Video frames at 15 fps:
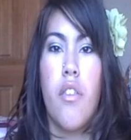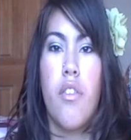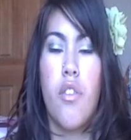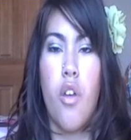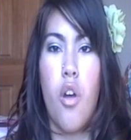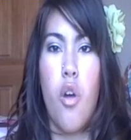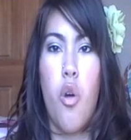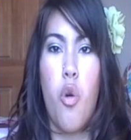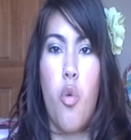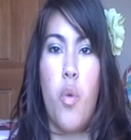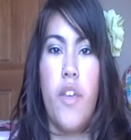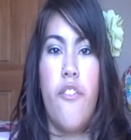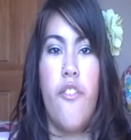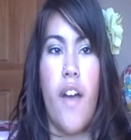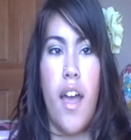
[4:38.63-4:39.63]
so
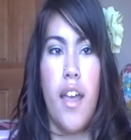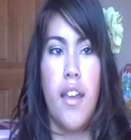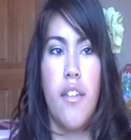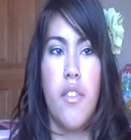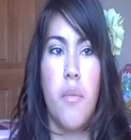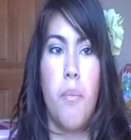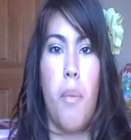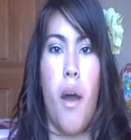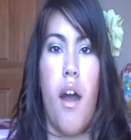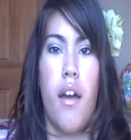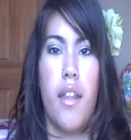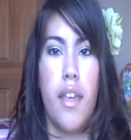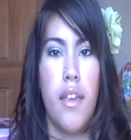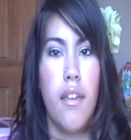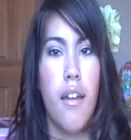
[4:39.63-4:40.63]
we find the
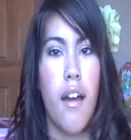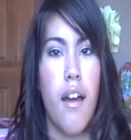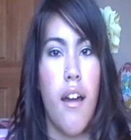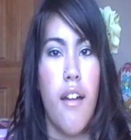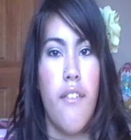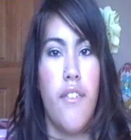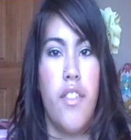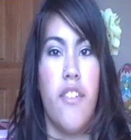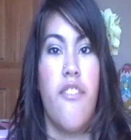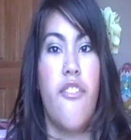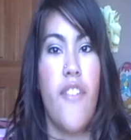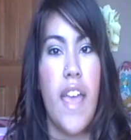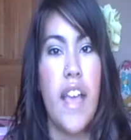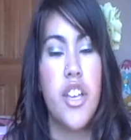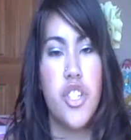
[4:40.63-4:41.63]
body of the
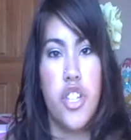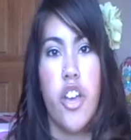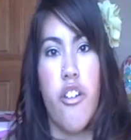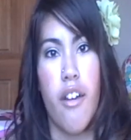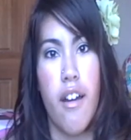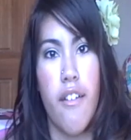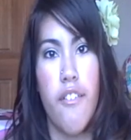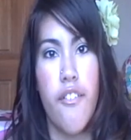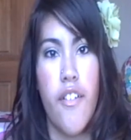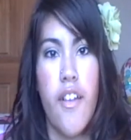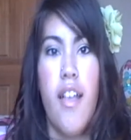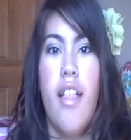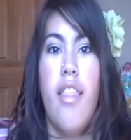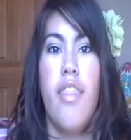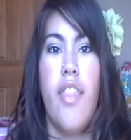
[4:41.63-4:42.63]
fake sheriff
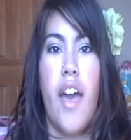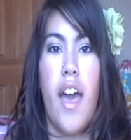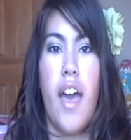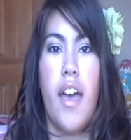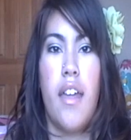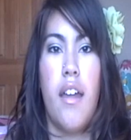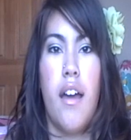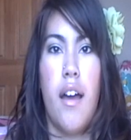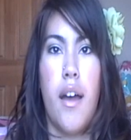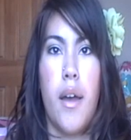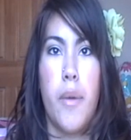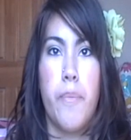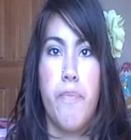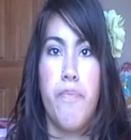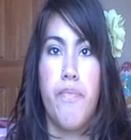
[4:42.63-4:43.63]

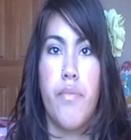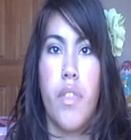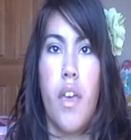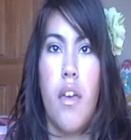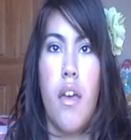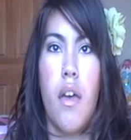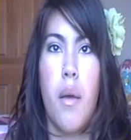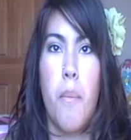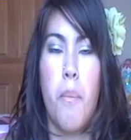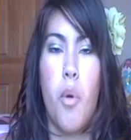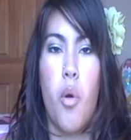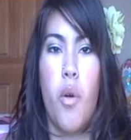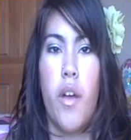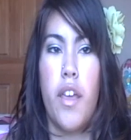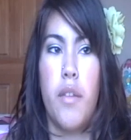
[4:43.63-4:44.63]
that
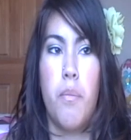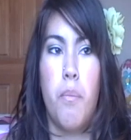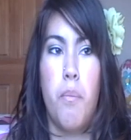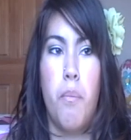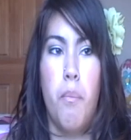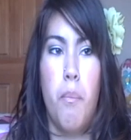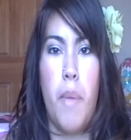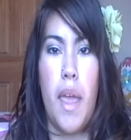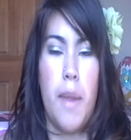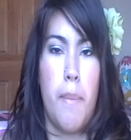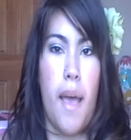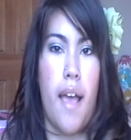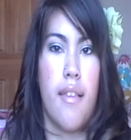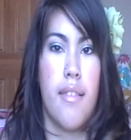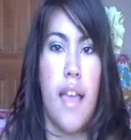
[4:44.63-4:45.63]
Boyd may
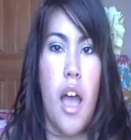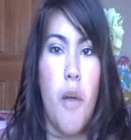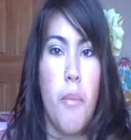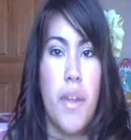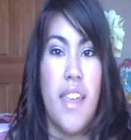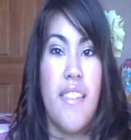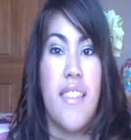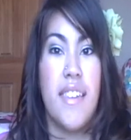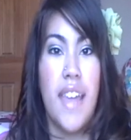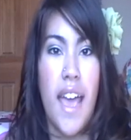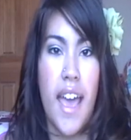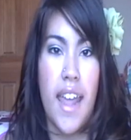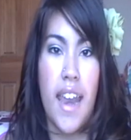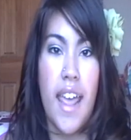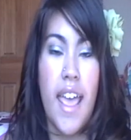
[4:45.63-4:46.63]
pass out, but he's
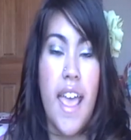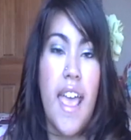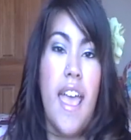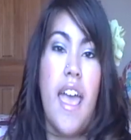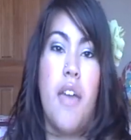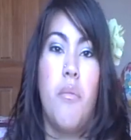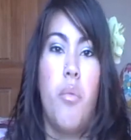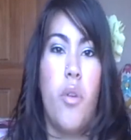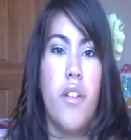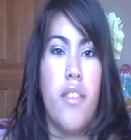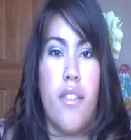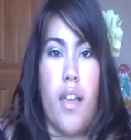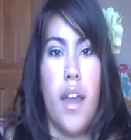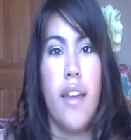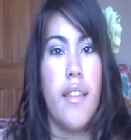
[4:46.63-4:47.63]
dead. And Boyd
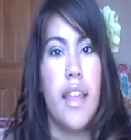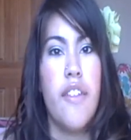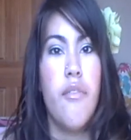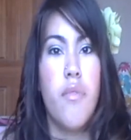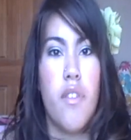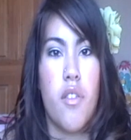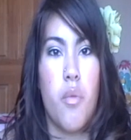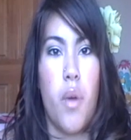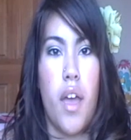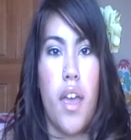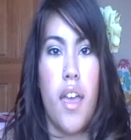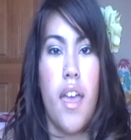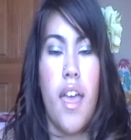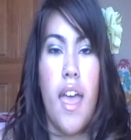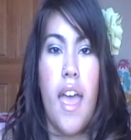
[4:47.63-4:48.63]
says, I didn't leave him this
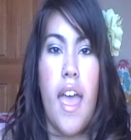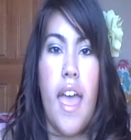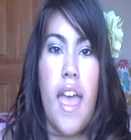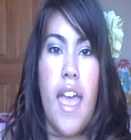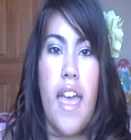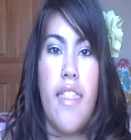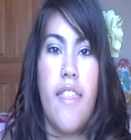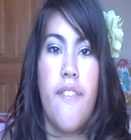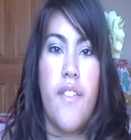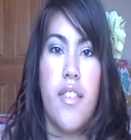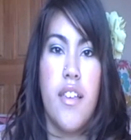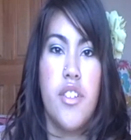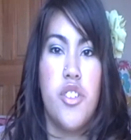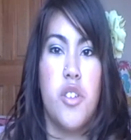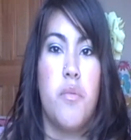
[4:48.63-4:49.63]
way. And the
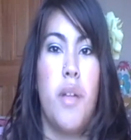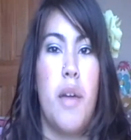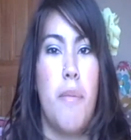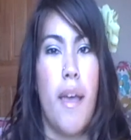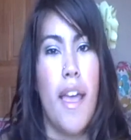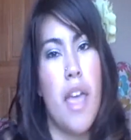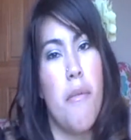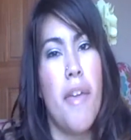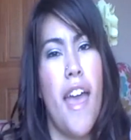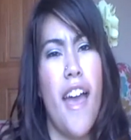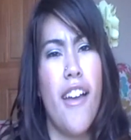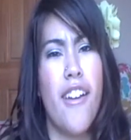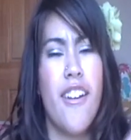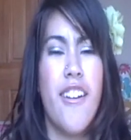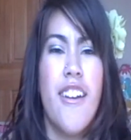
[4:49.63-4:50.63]
physician, played by Amy
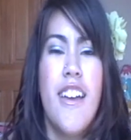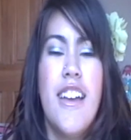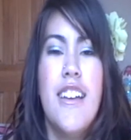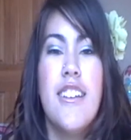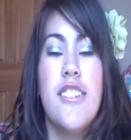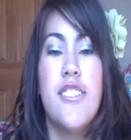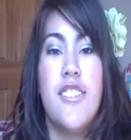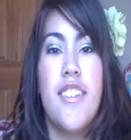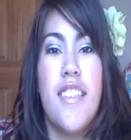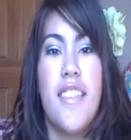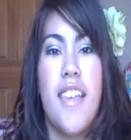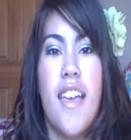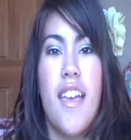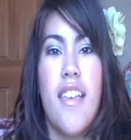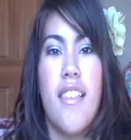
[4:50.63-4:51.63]
Acker, she
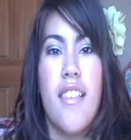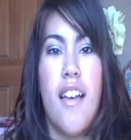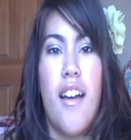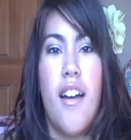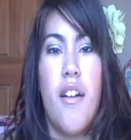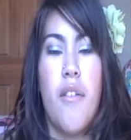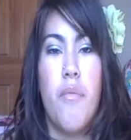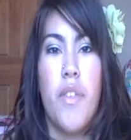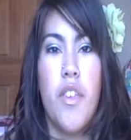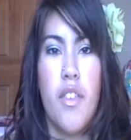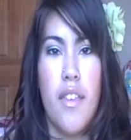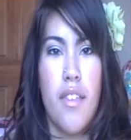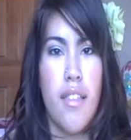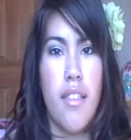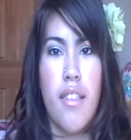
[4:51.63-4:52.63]
says,
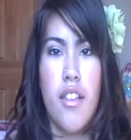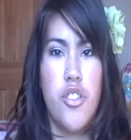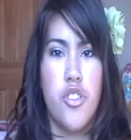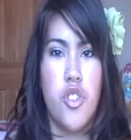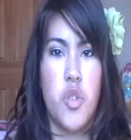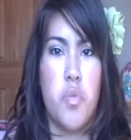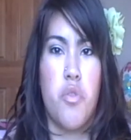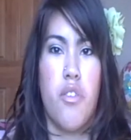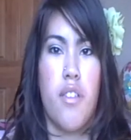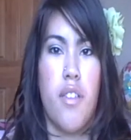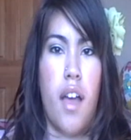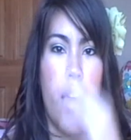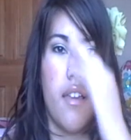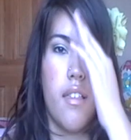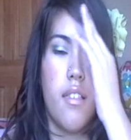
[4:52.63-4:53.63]
these incisions are
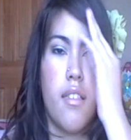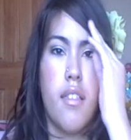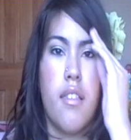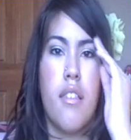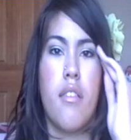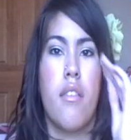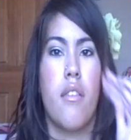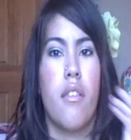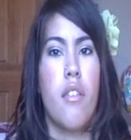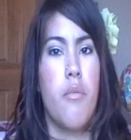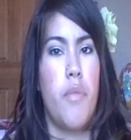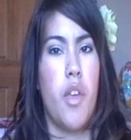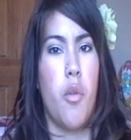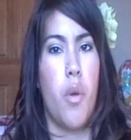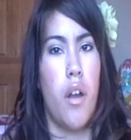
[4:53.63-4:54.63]
precise,
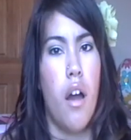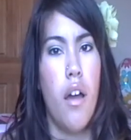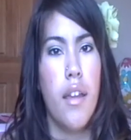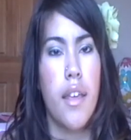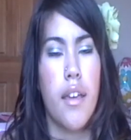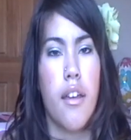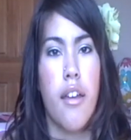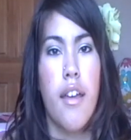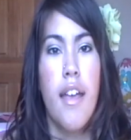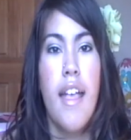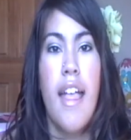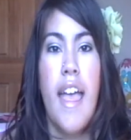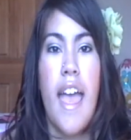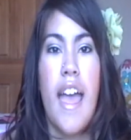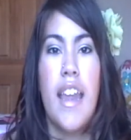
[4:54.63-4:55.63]
something went on here.
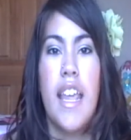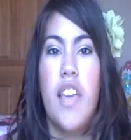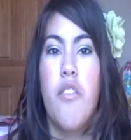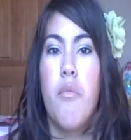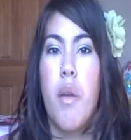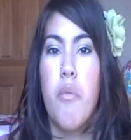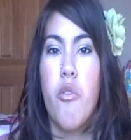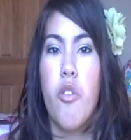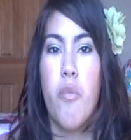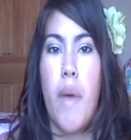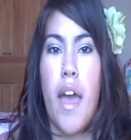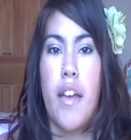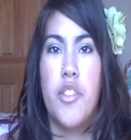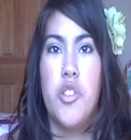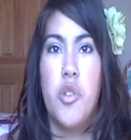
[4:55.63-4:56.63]
And he remembers
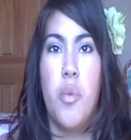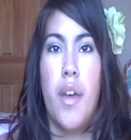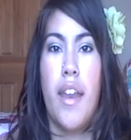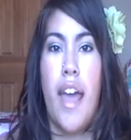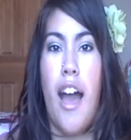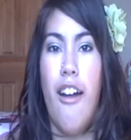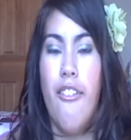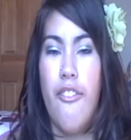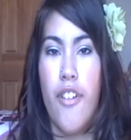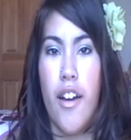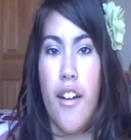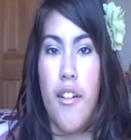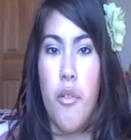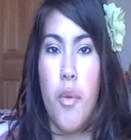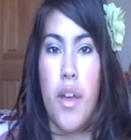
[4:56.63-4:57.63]
back to when
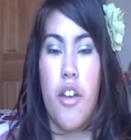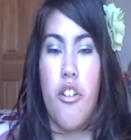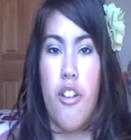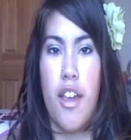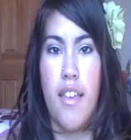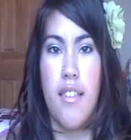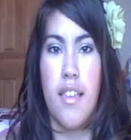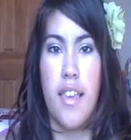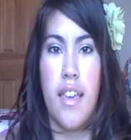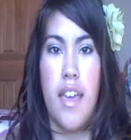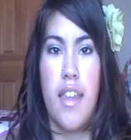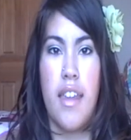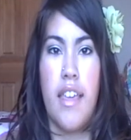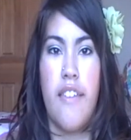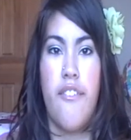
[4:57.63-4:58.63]
Alpha went crazy
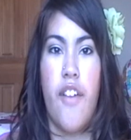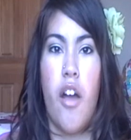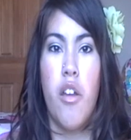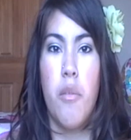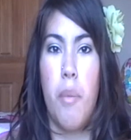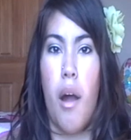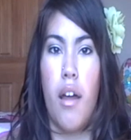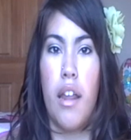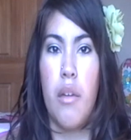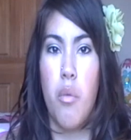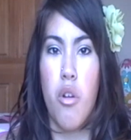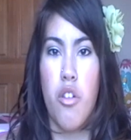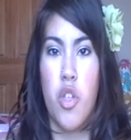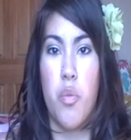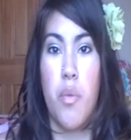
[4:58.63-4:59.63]
and he found a body
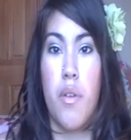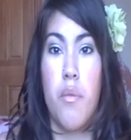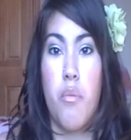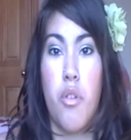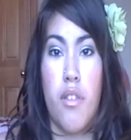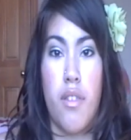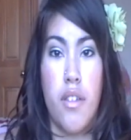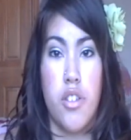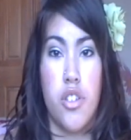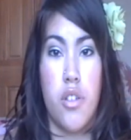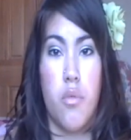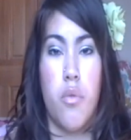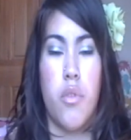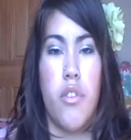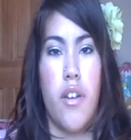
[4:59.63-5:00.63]
where the precision,
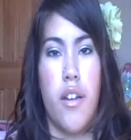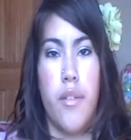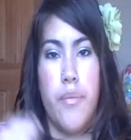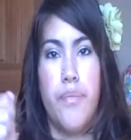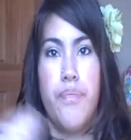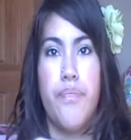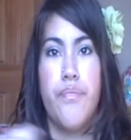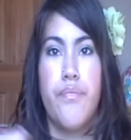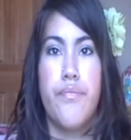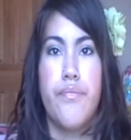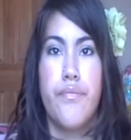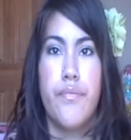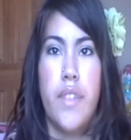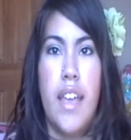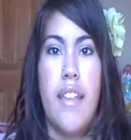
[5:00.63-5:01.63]
where the
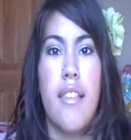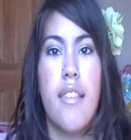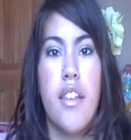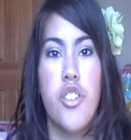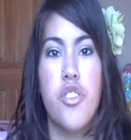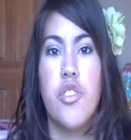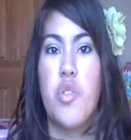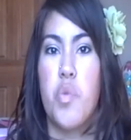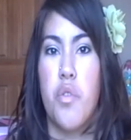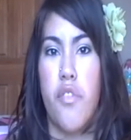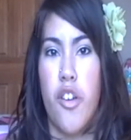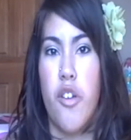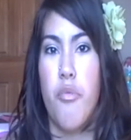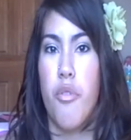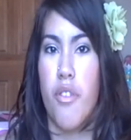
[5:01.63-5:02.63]
incisions were
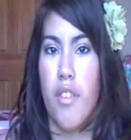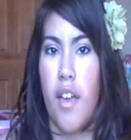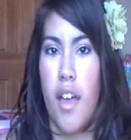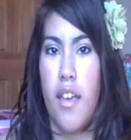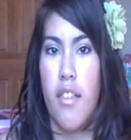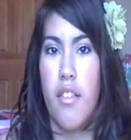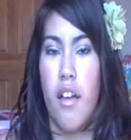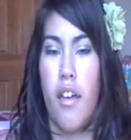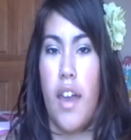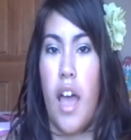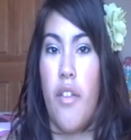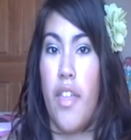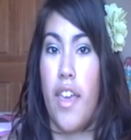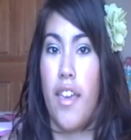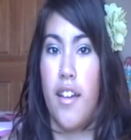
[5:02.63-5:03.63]
very precise on
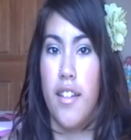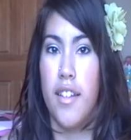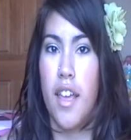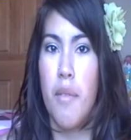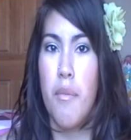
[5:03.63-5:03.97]
how they killed